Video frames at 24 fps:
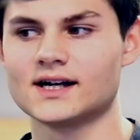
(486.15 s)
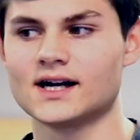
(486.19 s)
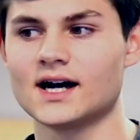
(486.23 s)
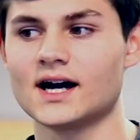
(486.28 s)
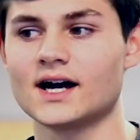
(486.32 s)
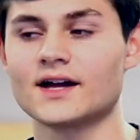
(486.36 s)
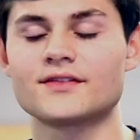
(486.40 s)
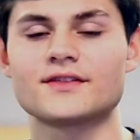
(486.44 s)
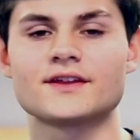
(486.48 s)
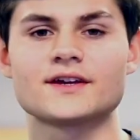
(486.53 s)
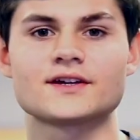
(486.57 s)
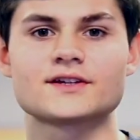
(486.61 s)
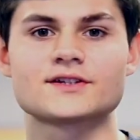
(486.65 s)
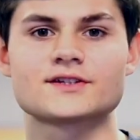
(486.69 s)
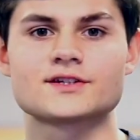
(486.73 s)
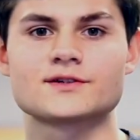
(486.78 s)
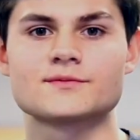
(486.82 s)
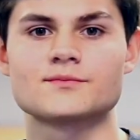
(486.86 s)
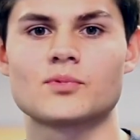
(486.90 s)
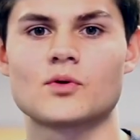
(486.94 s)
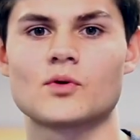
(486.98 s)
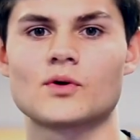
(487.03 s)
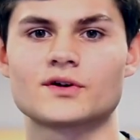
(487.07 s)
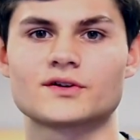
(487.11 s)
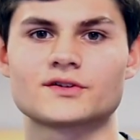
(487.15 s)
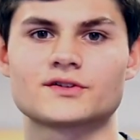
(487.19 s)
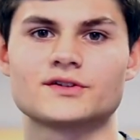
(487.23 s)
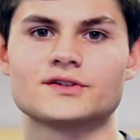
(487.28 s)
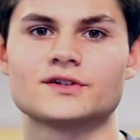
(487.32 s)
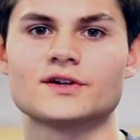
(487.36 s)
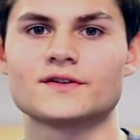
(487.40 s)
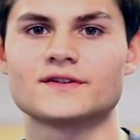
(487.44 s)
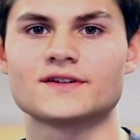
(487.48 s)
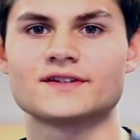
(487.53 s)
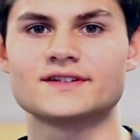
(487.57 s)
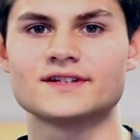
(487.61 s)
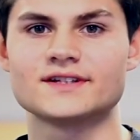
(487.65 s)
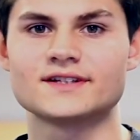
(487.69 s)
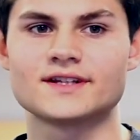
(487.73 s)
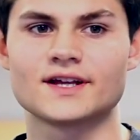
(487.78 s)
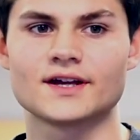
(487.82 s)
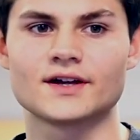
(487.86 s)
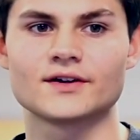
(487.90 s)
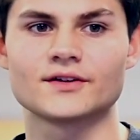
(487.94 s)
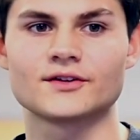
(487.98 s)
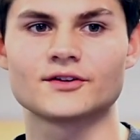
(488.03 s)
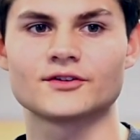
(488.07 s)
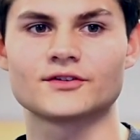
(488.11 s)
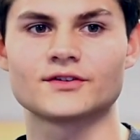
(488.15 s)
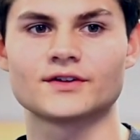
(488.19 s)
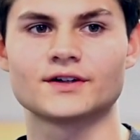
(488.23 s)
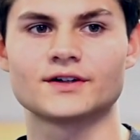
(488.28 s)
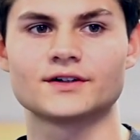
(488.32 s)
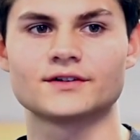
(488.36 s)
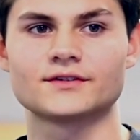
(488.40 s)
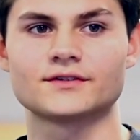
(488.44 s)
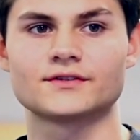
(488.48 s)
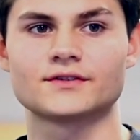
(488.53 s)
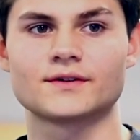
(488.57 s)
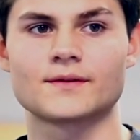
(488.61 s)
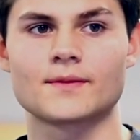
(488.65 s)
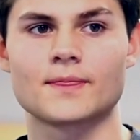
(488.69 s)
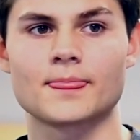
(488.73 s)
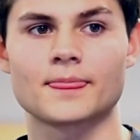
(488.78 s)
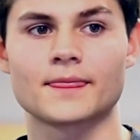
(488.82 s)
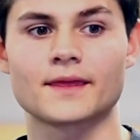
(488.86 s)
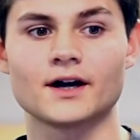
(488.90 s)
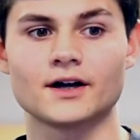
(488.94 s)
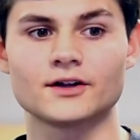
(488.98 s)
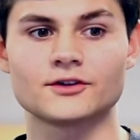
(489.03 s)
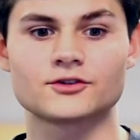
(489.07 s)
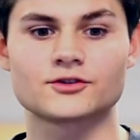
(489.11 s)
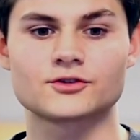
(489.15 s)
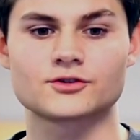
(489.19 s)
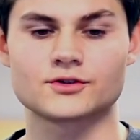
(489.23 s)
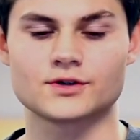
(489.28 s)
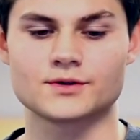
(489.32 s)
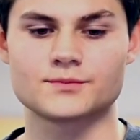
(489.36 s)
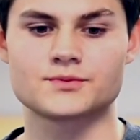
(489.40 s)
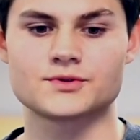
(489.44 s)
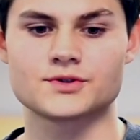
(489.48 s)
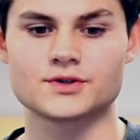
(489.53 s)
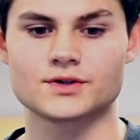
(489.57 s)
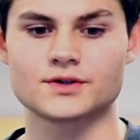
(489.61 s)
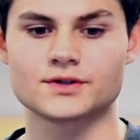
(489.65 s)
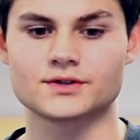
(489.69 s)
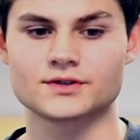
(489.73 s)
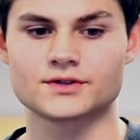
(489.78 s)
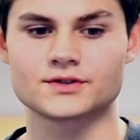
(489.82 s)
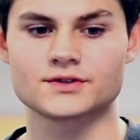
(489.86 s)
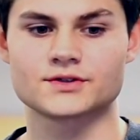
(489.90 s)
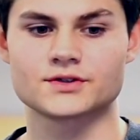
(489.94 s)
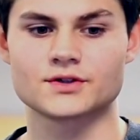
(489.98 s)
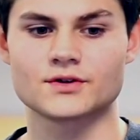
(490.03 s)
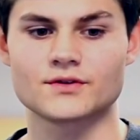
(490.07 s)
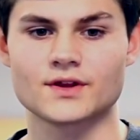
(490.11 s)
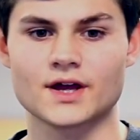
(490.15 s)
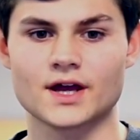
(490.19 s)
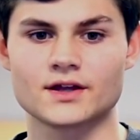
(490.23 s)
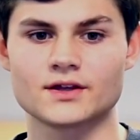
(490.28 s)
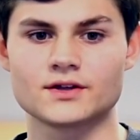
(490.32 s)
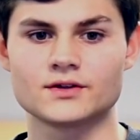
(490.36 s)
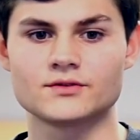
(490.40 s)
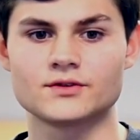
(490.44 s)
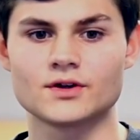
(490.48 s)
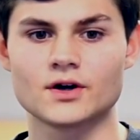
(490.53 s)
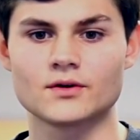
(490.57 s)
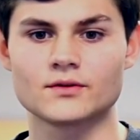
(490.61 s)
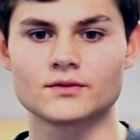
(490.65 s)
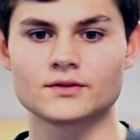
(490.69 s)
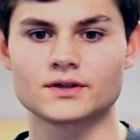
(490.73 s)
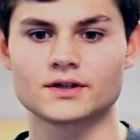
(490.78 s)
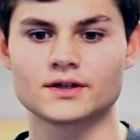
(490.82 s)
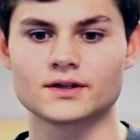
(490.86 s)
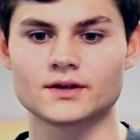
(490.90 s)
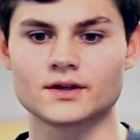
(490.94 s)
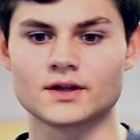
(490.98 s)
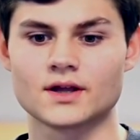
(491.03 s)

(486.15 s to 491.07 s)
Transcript: I think it's important to know the details of God's scripture so that you don't